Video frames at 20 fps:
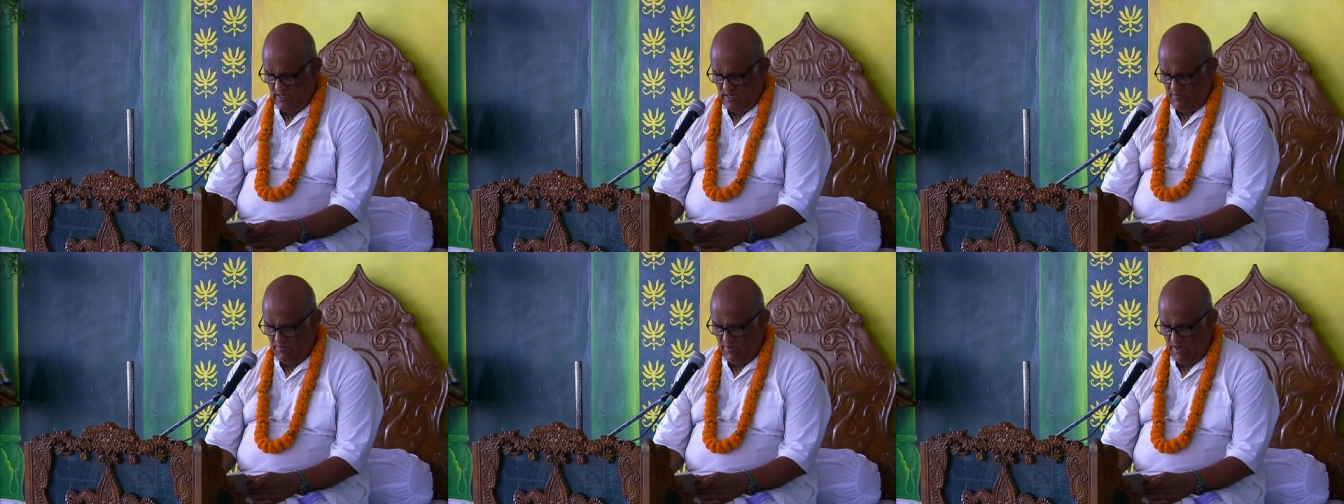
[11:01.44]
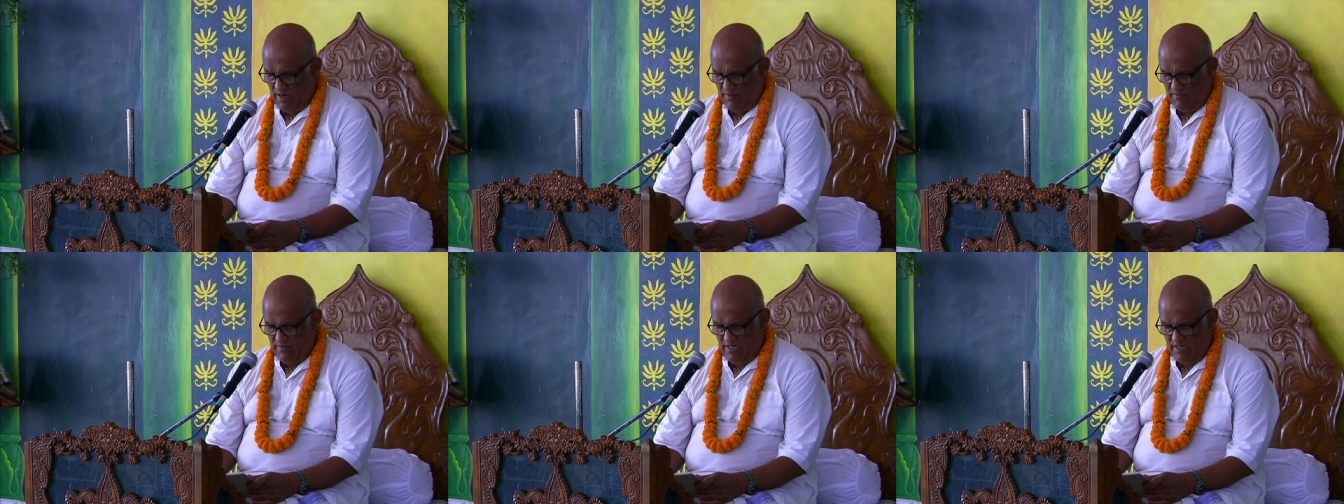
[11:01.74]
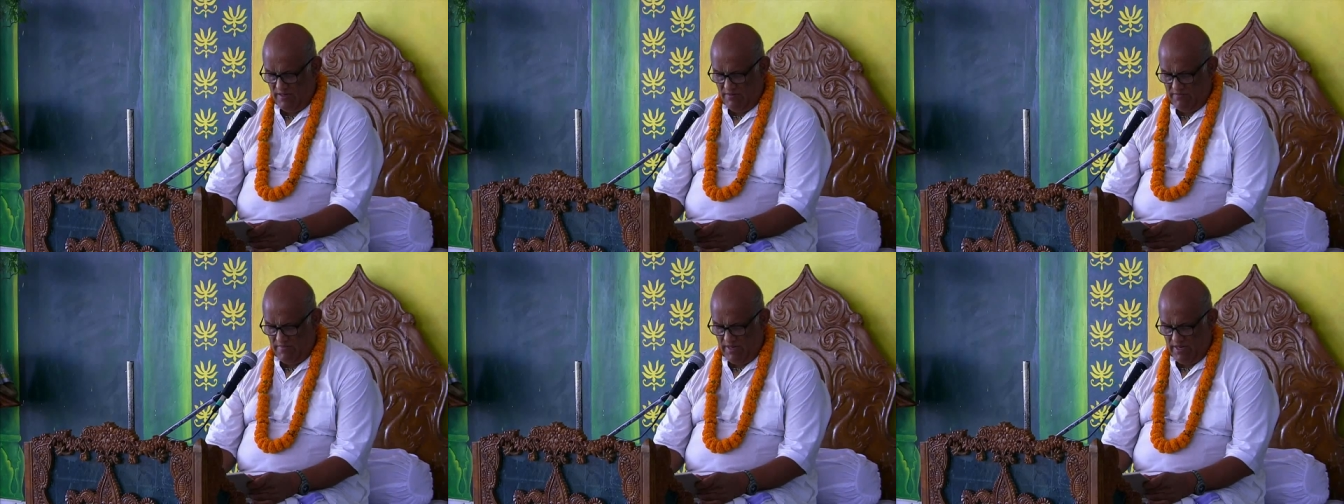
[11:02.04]
A
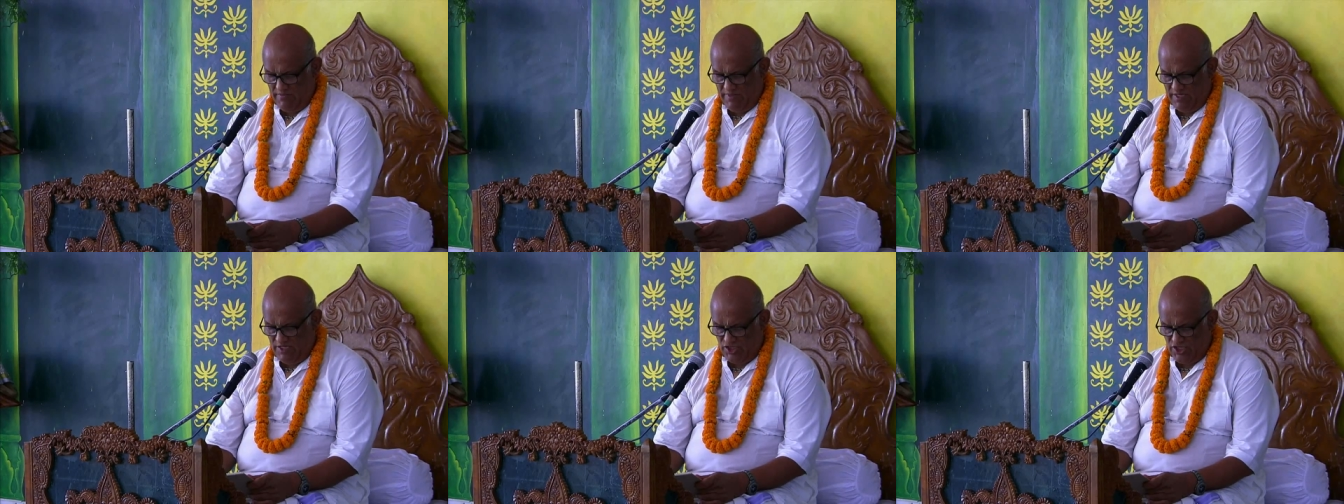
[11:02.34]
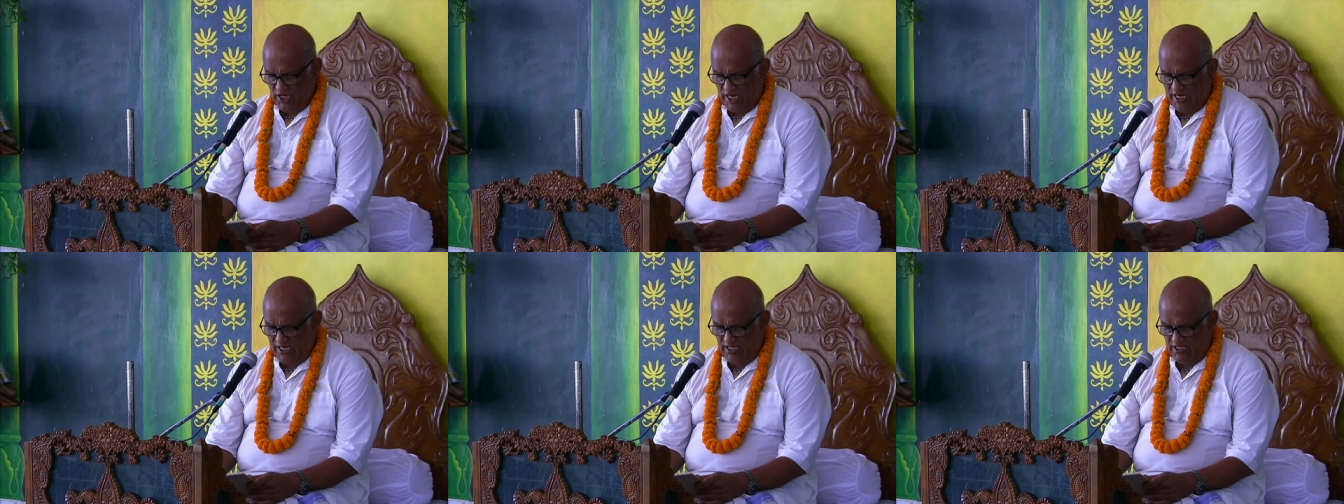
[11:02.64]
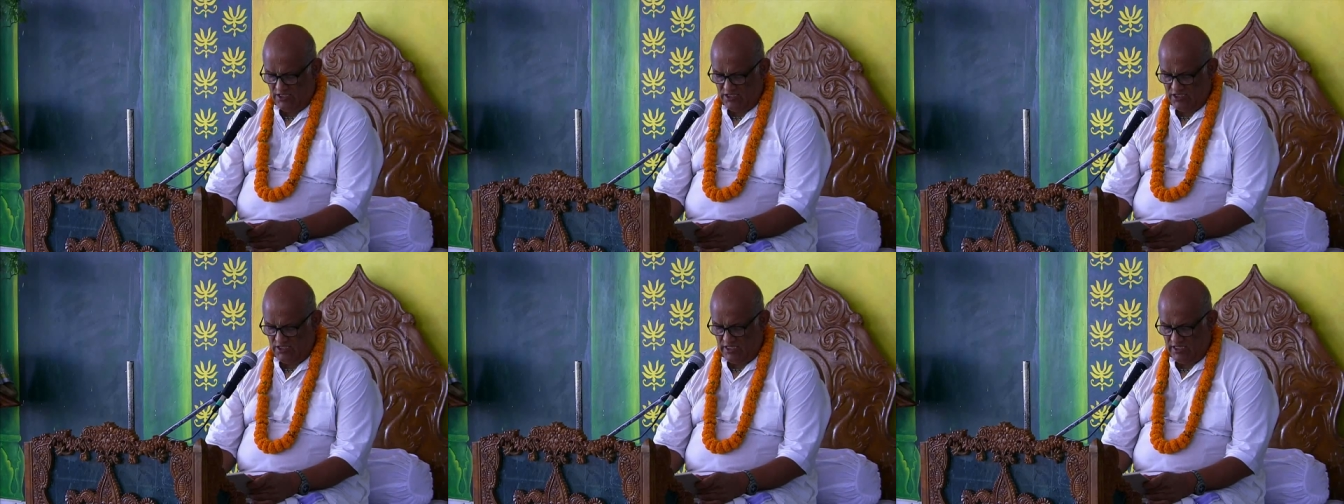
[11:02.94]
Brahmana may be
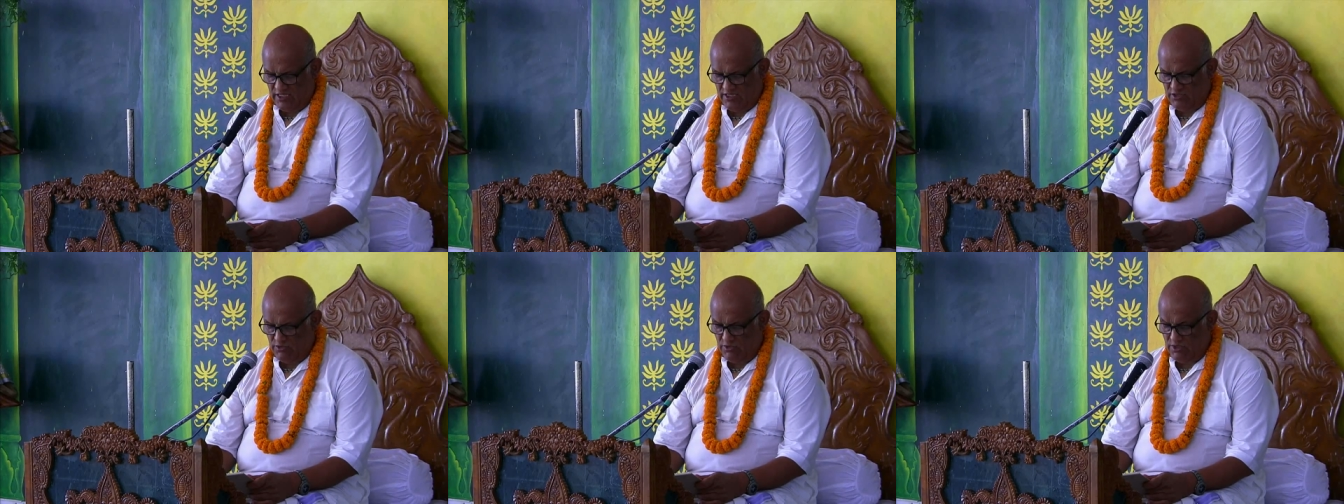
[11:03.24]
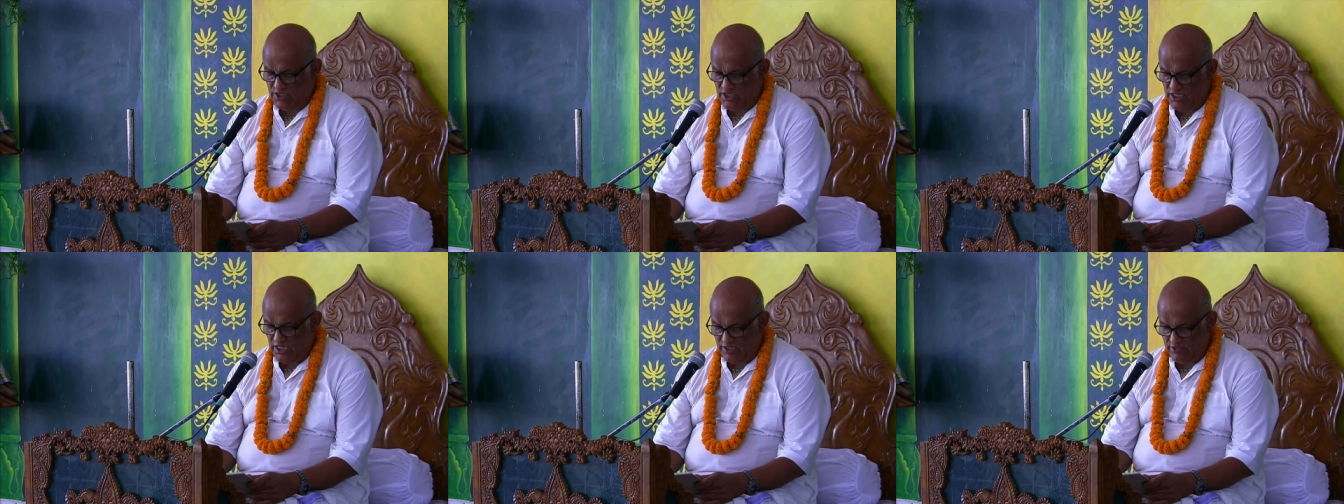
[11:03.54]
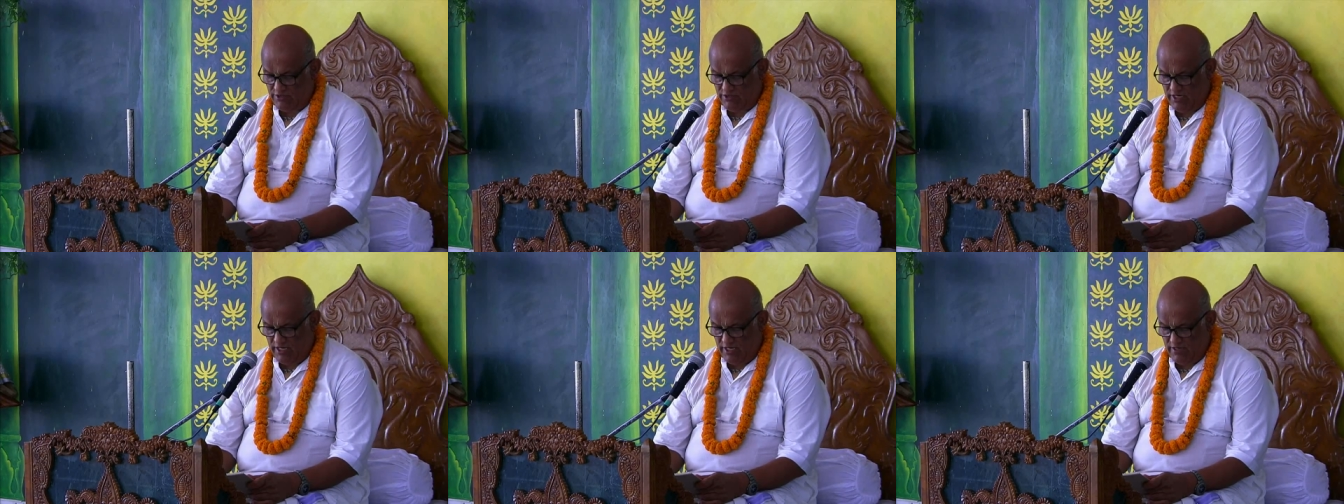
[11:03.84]
changed into a
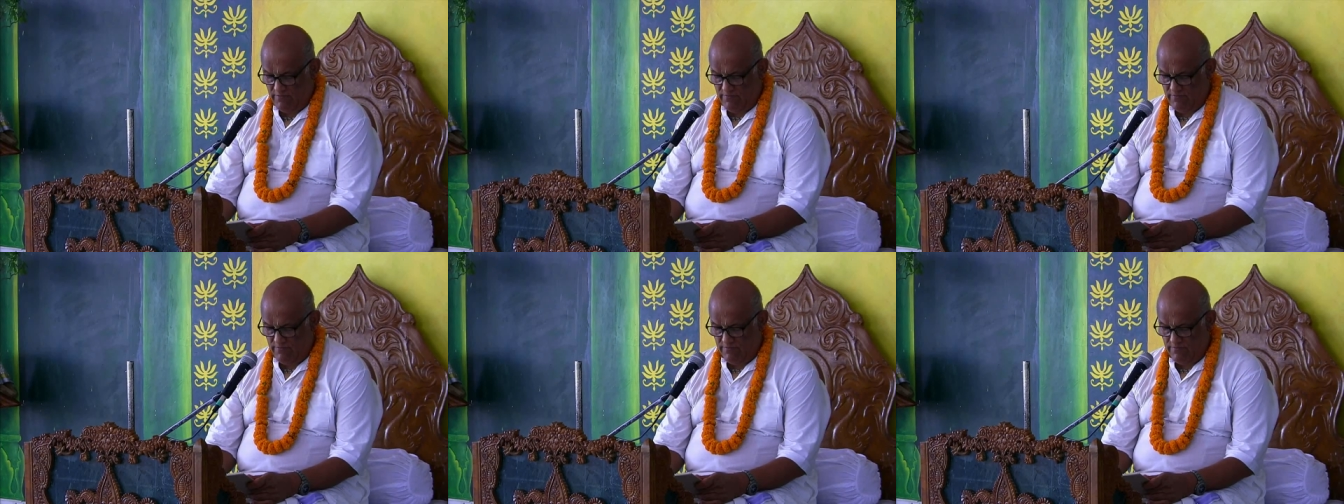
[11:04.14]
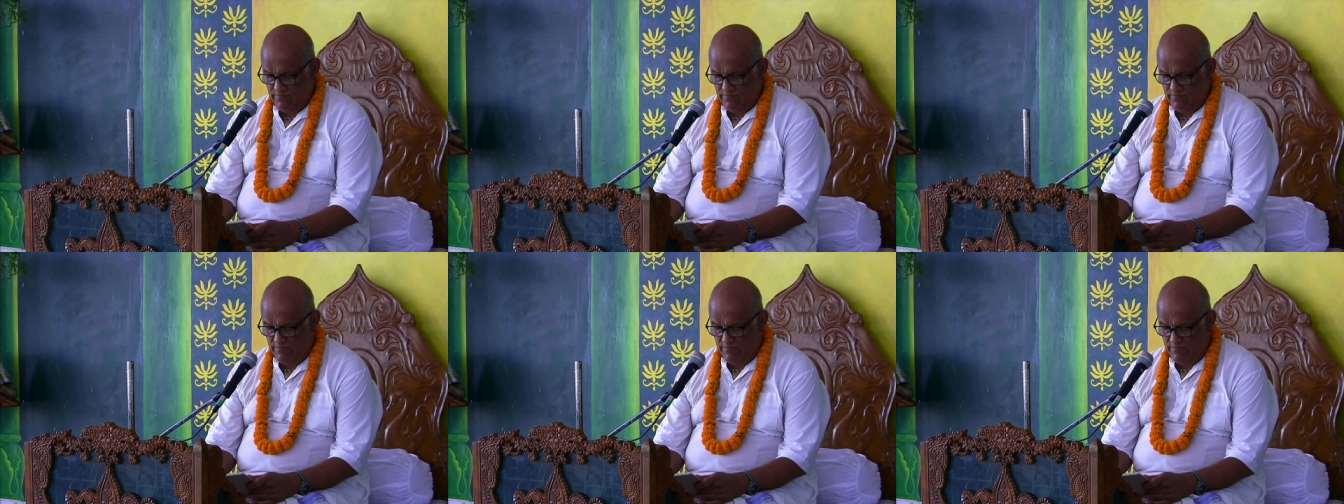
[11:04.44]
Kshatriya,